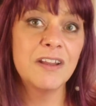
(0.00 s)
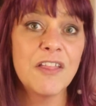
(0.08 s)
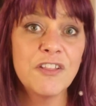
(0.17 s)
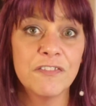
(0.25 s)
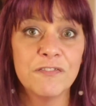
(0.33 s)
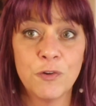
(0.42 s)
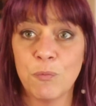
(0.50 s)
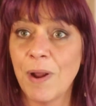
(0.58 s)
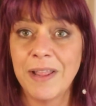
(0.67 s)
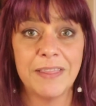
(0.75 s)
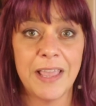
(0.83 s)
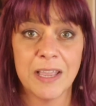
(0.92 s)
Another
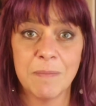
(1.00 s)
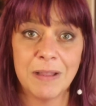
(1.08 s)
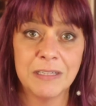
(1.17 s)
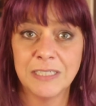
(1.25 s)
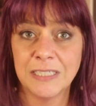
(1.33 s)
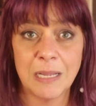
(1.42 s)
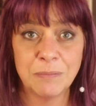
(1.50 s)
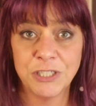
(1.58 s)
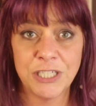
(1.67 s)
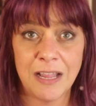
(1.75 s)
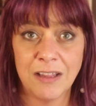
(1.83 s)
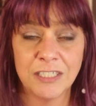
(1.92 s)
great thing about the Steps
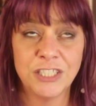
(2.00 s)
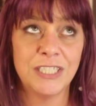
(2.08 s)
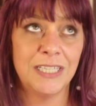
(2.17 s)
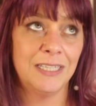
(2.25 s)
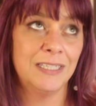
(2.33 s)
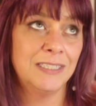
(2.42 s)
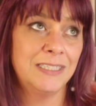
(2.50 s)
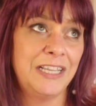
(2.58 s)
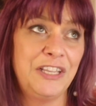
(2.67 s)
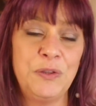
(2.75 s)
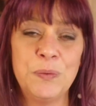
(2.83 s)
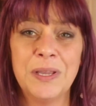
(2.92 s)
Challenge is
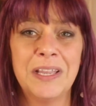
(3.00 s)
that you